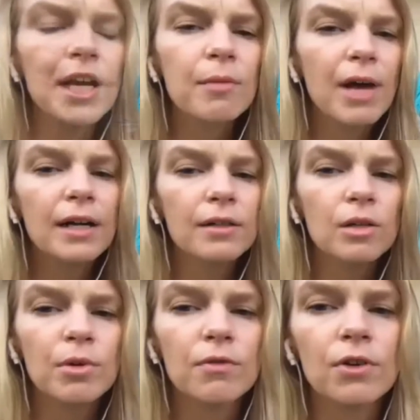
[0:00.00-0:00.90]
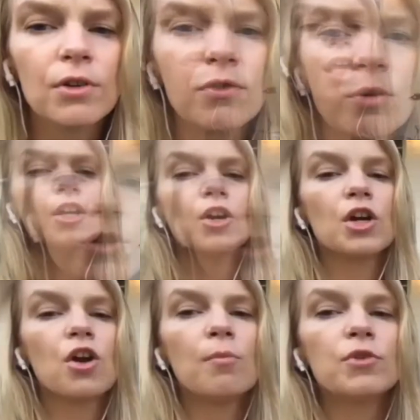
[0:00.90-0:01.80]
back a little bit further from,
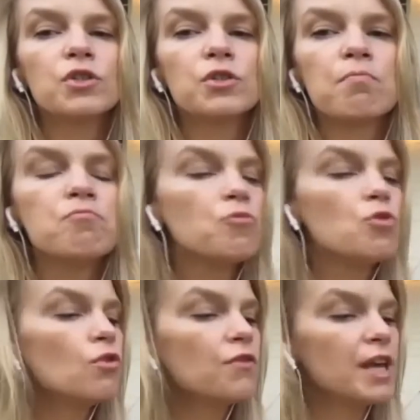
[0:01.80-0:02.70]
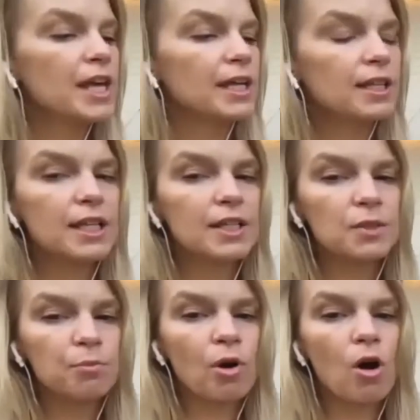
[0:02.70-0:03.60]
you're almost moving
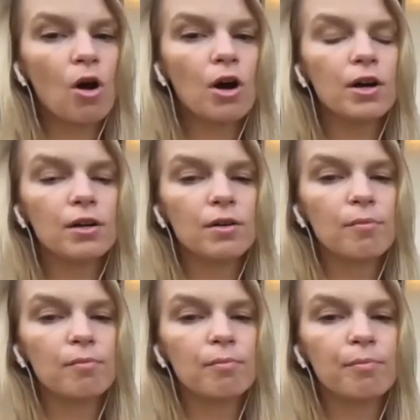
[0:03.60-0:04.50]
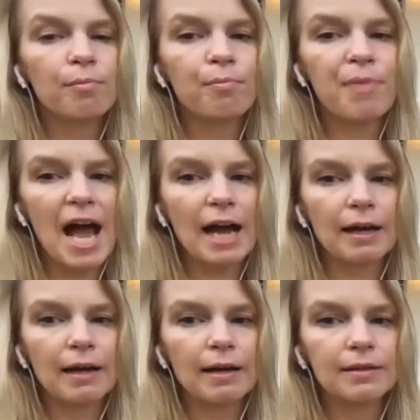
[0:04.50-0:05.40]
this part
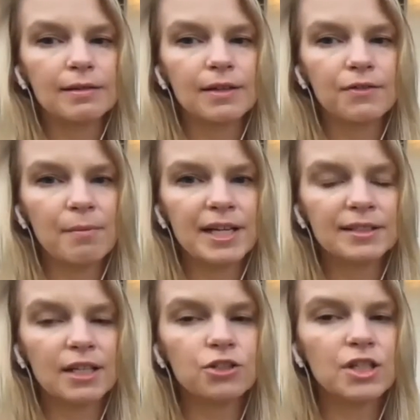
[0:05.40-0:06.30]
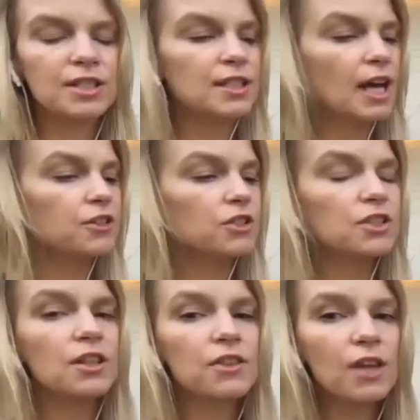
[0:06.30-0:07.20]
back that makes sense. It's not just
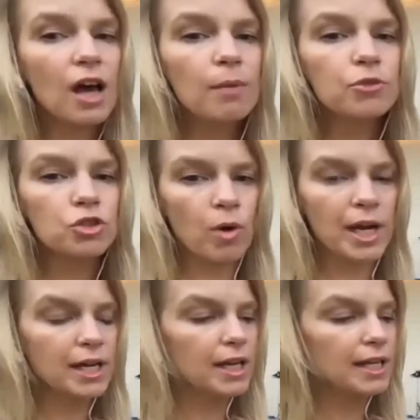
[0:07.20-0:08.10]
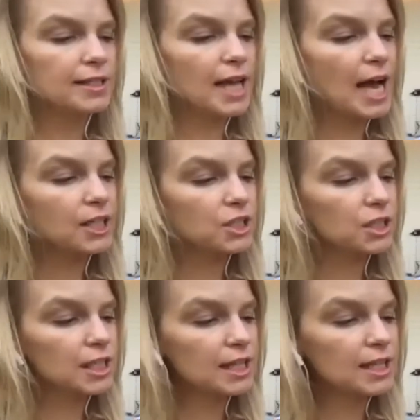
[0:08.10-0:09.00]
the thumb joint. It's
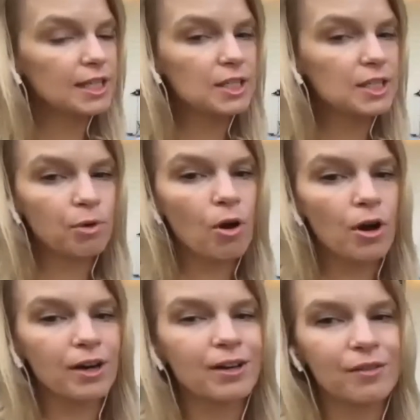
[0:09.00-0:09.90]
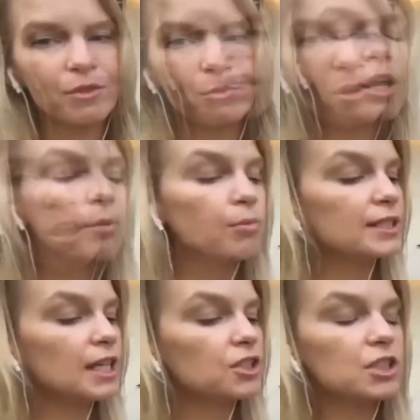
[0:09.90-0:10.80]
actually this part. But
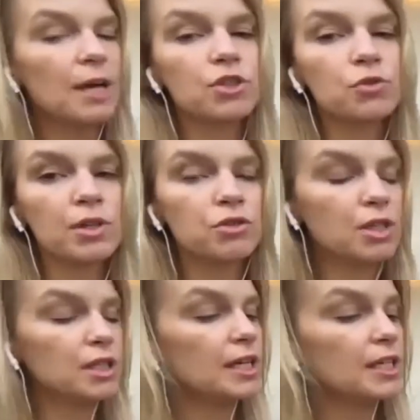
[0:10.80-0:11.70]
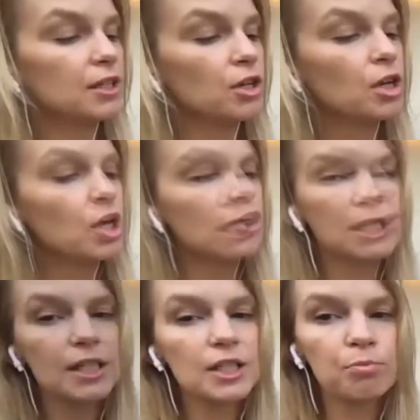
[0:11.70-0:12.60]
essentially, I just wanted you to get the idea that you're
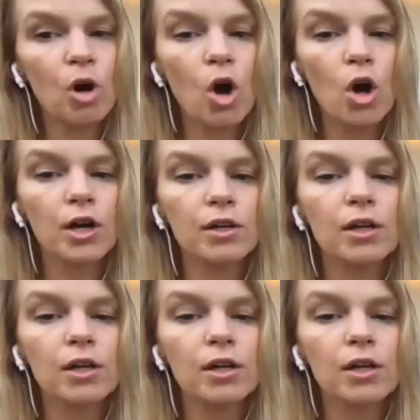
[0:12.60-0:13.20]
this part